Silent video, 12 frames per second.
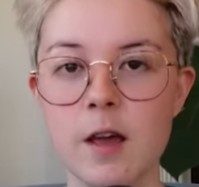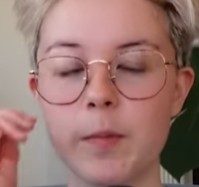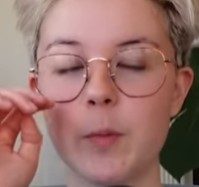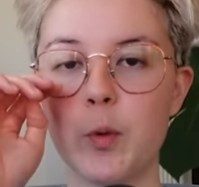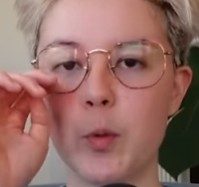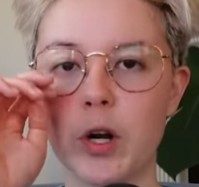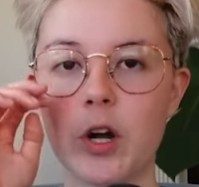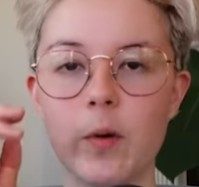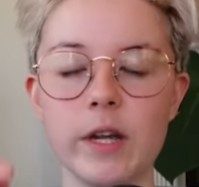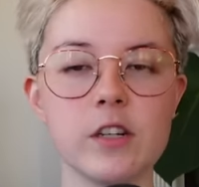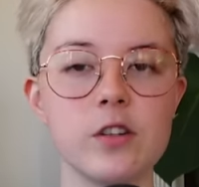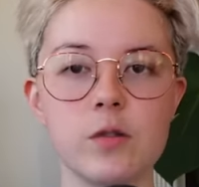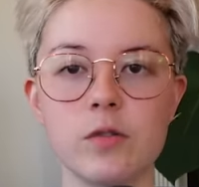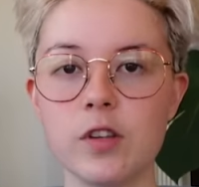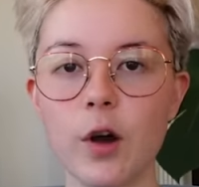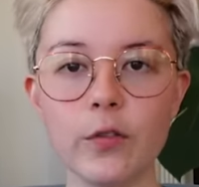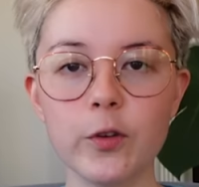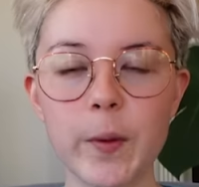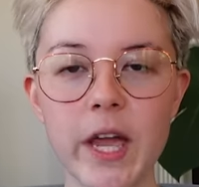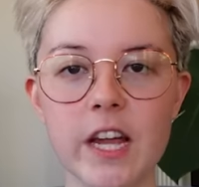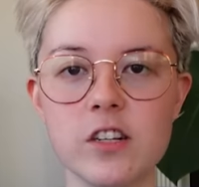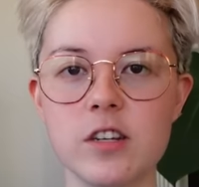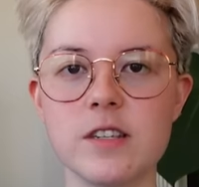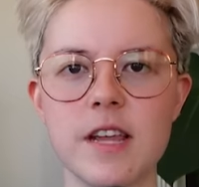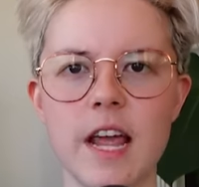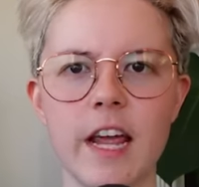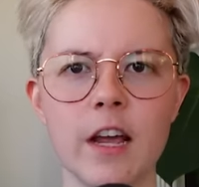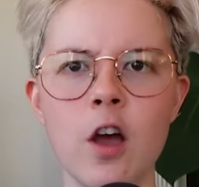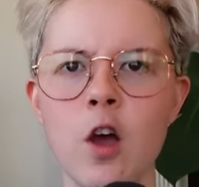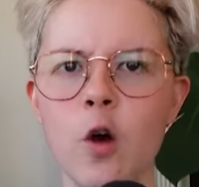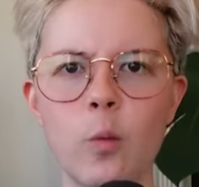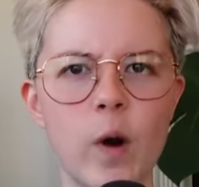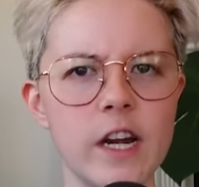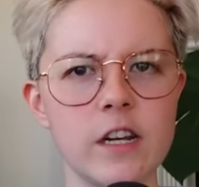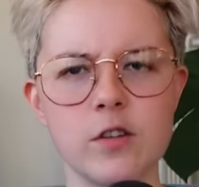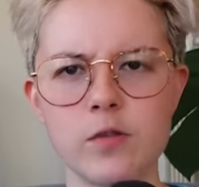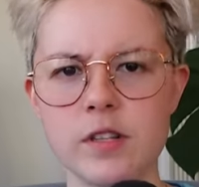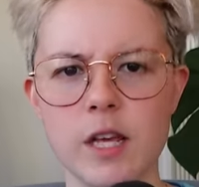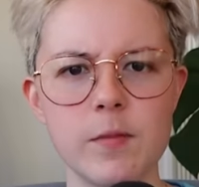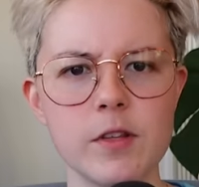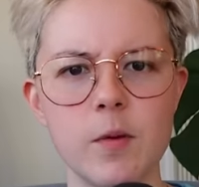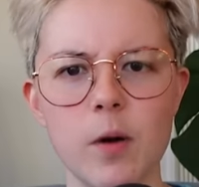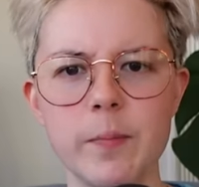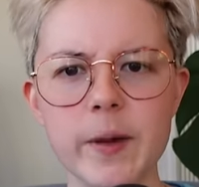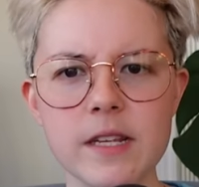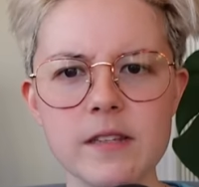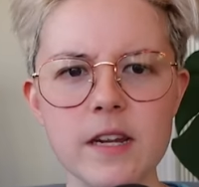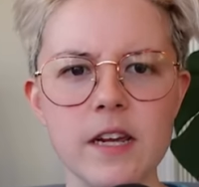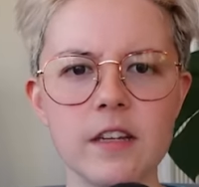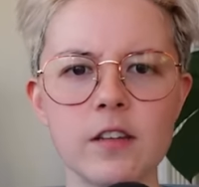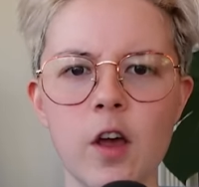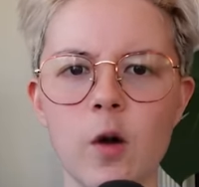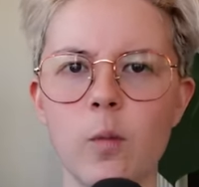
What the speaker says: People were going to Soph's page and saying, why did you slam a small business?